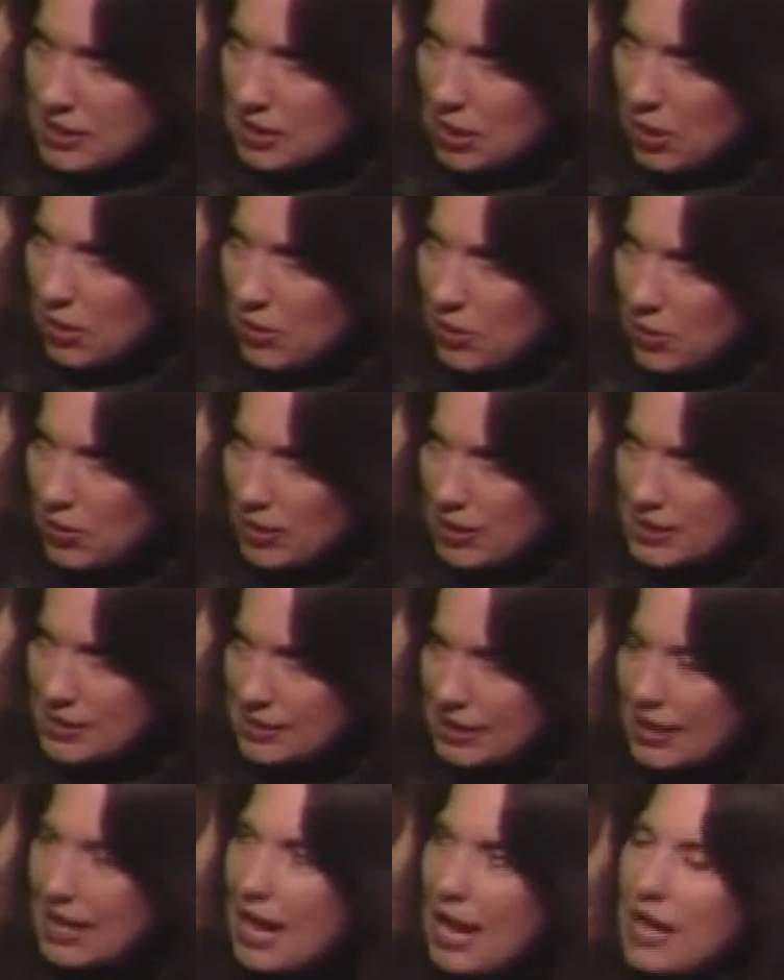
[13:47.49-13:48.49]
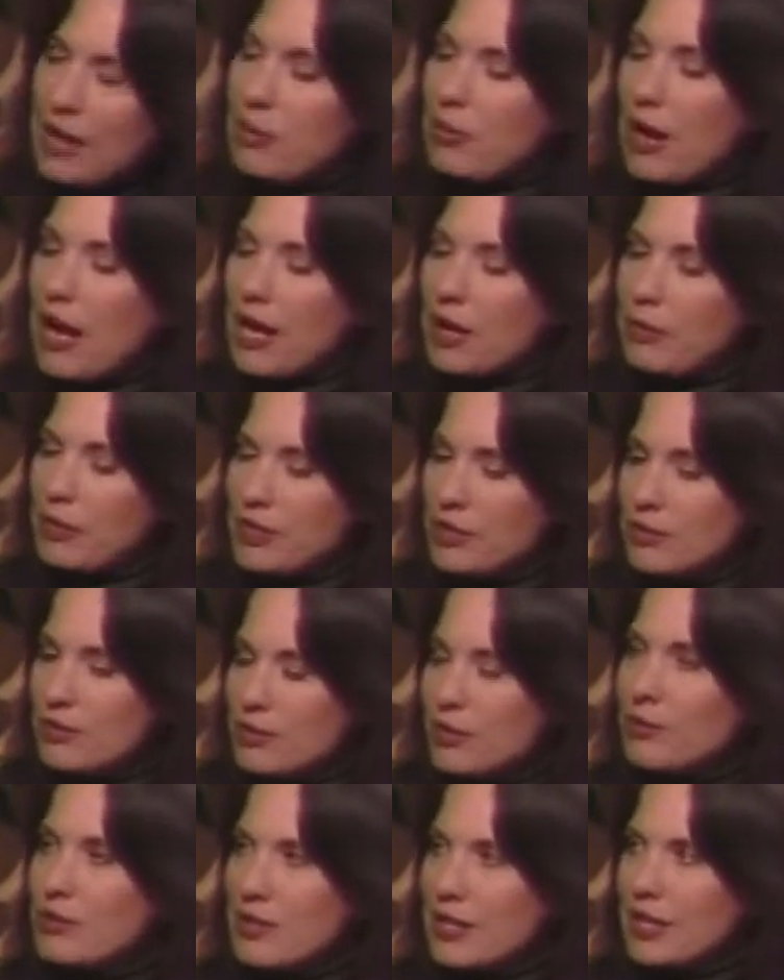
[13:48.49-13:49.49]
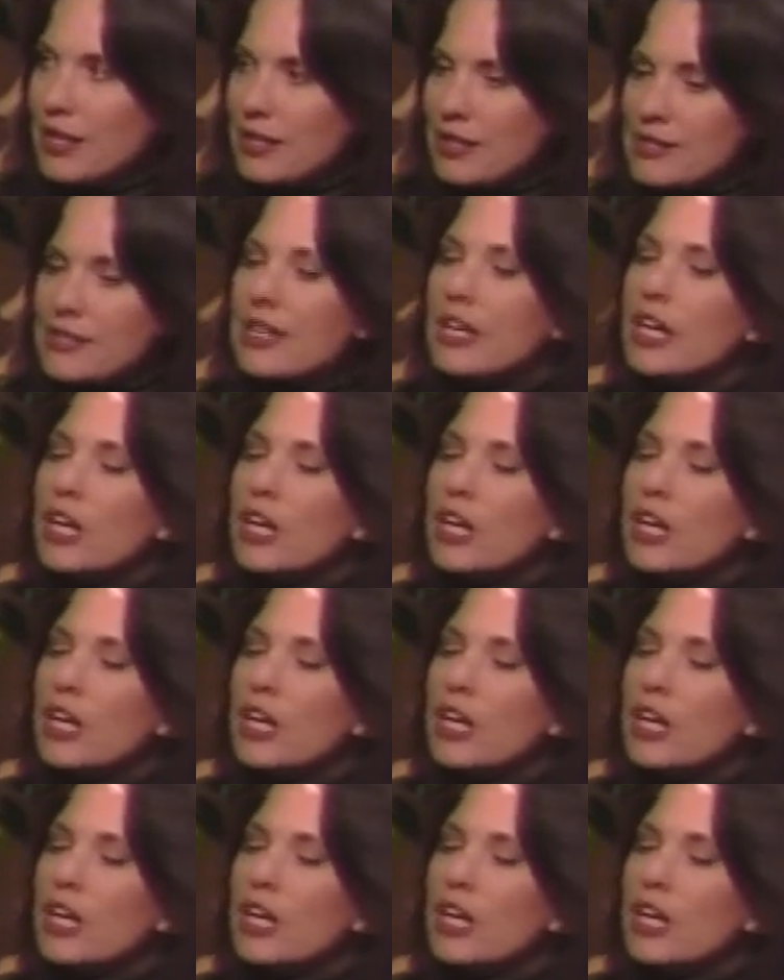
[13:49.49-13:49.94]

So it's like how do how do we do two things?